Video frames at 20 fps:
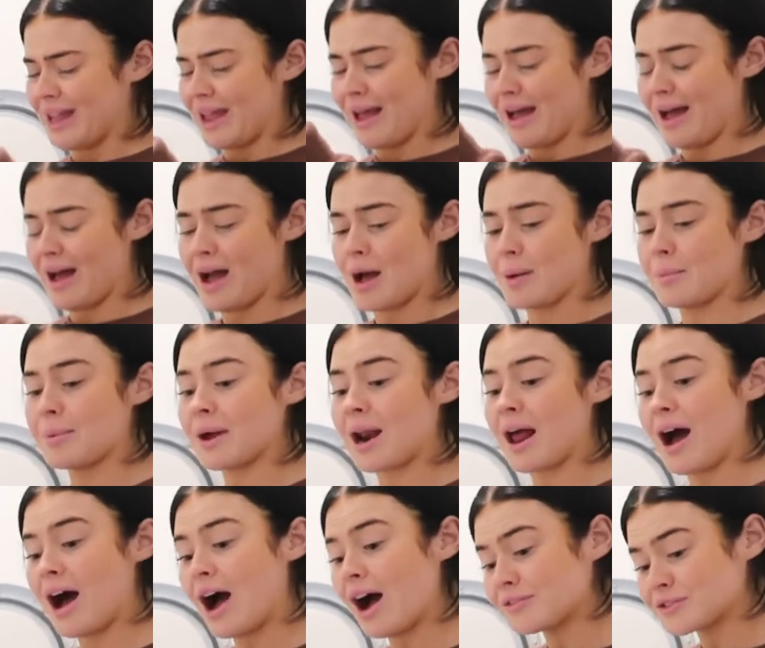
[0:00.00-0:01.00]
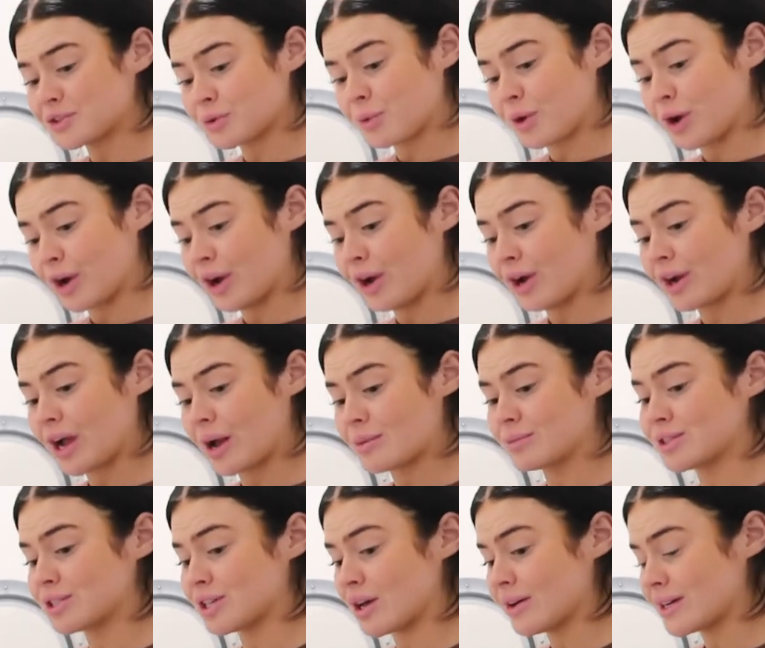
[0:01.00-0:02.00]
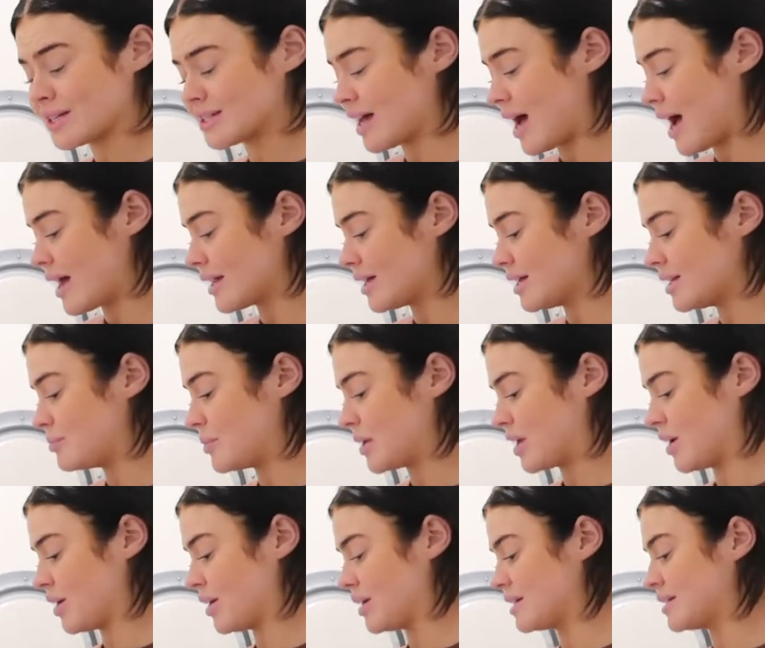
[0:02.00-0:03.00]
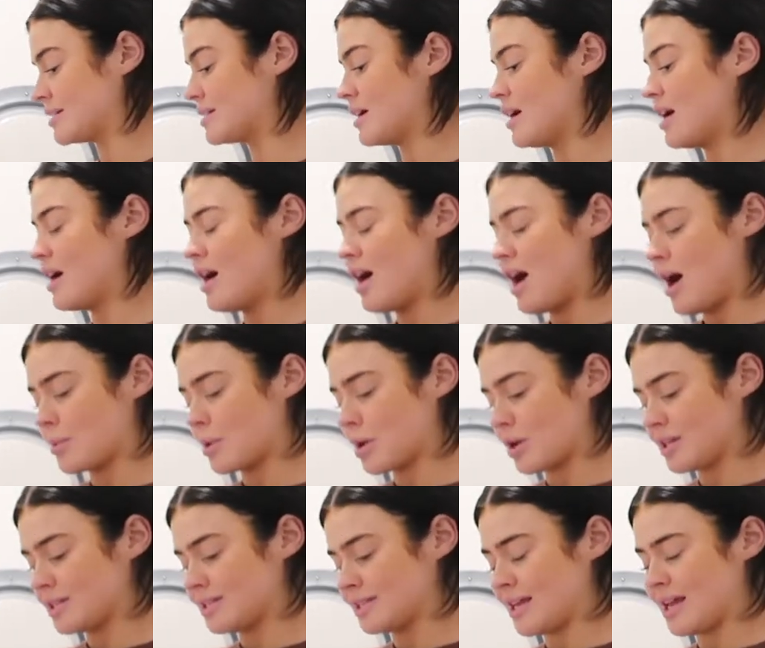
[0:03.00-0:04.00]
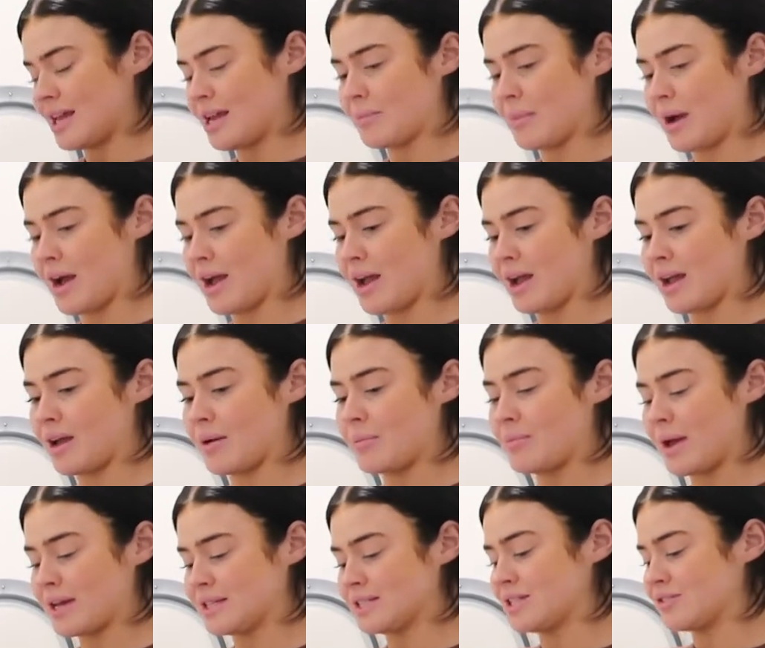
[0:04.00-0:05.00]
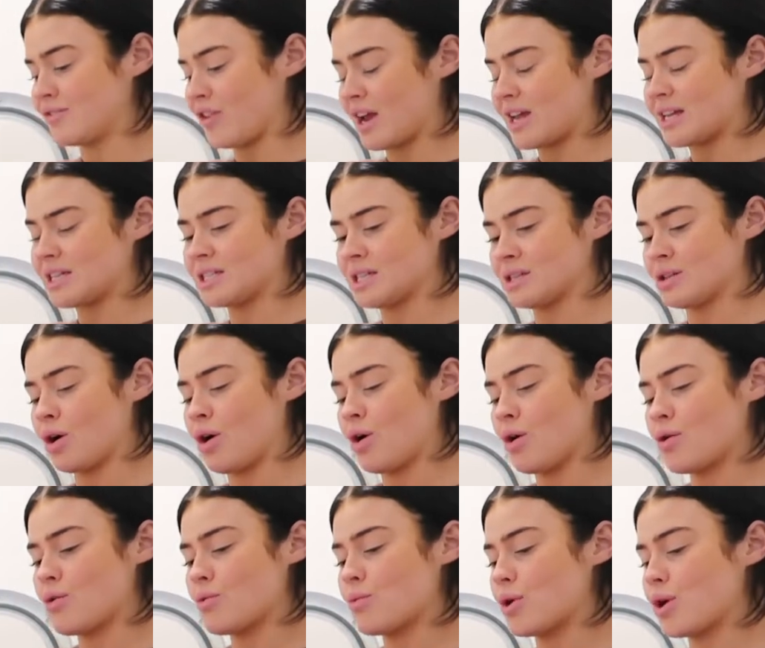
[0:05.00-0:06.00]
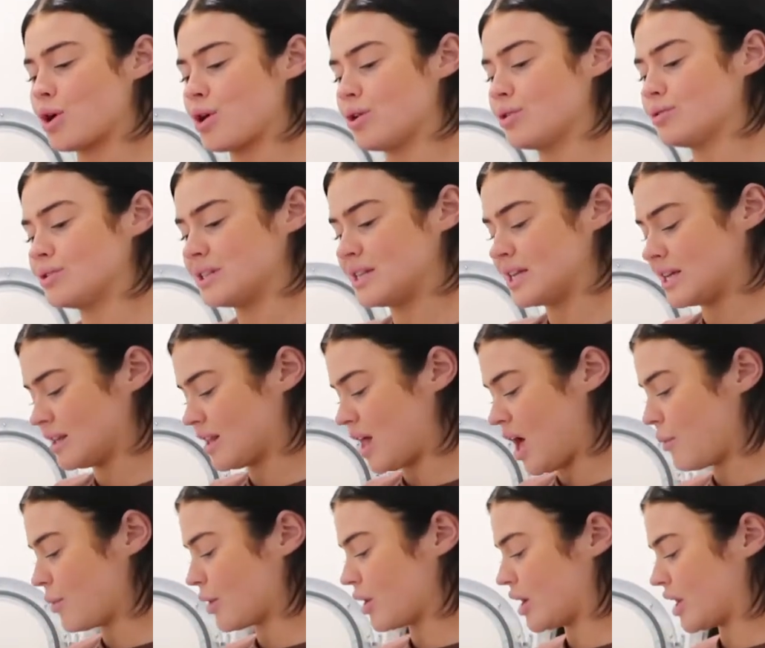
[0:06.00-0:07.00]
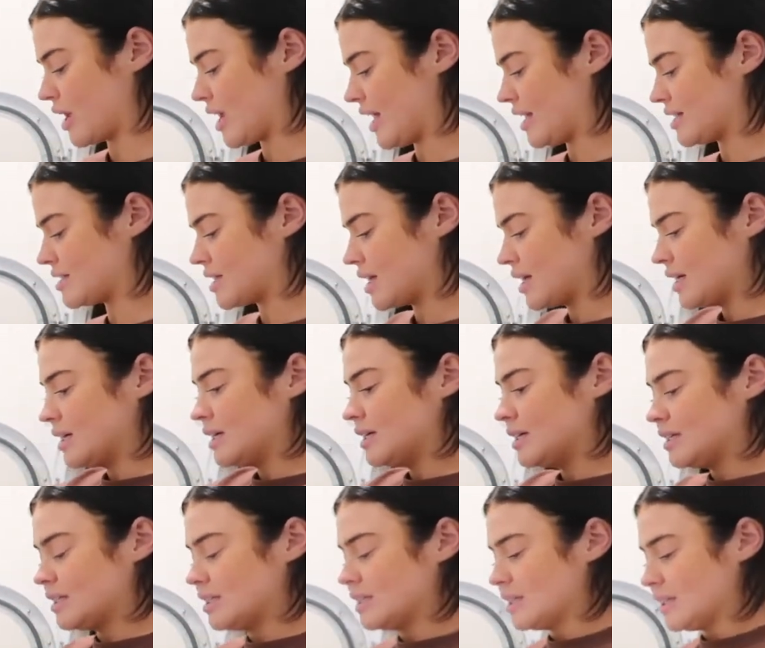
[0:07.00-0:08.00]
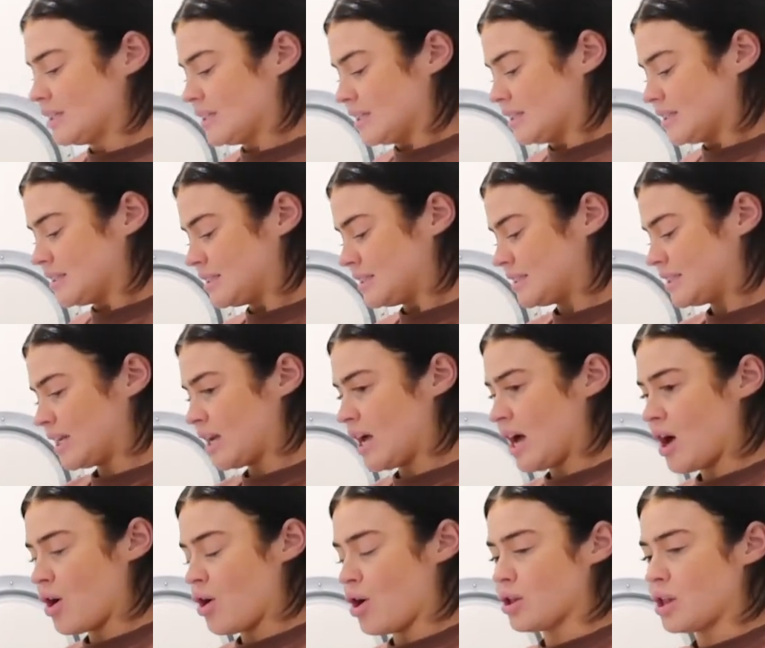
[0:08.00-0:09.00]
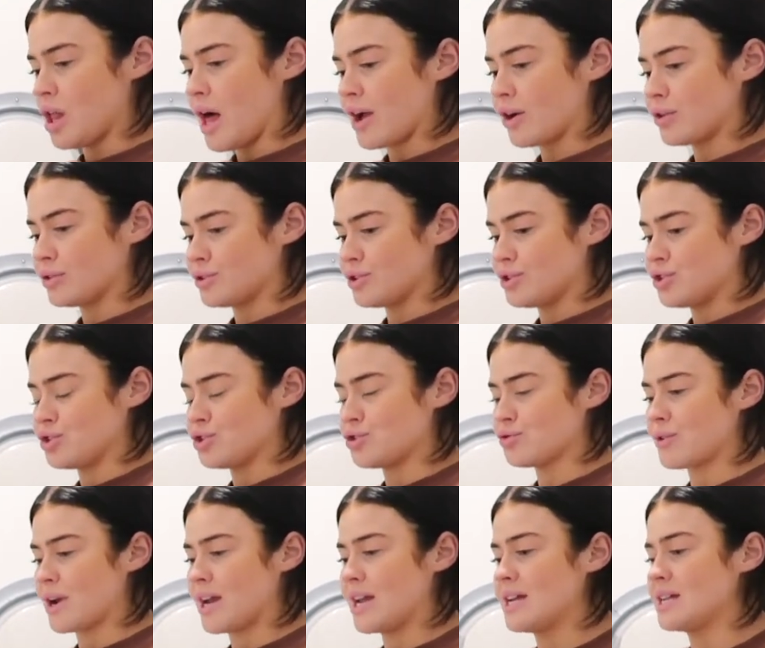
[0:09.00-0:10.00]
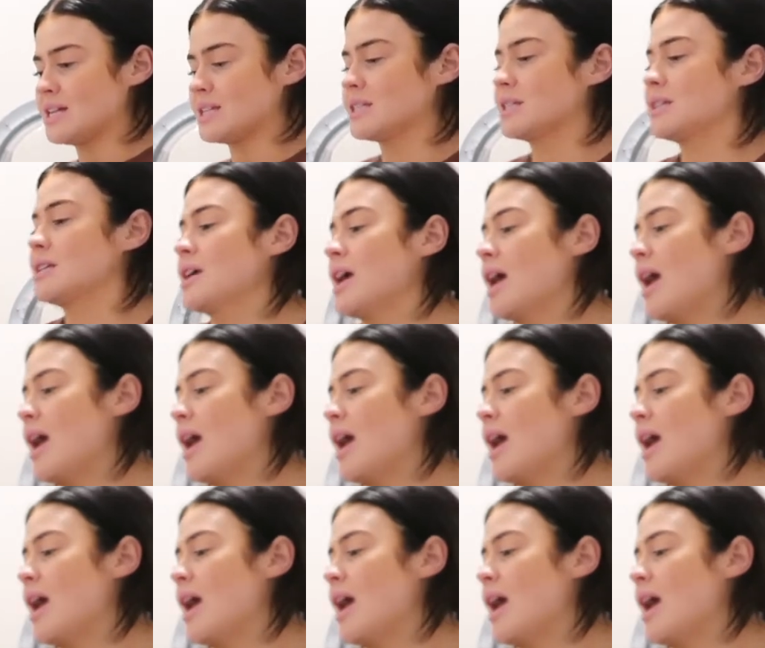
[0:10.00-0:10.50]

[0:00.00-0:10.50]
Um, but after work, I'm so excited because I'm going to see my best friend in the whole world, Nicola. We're going to get dinner on Lygon Street,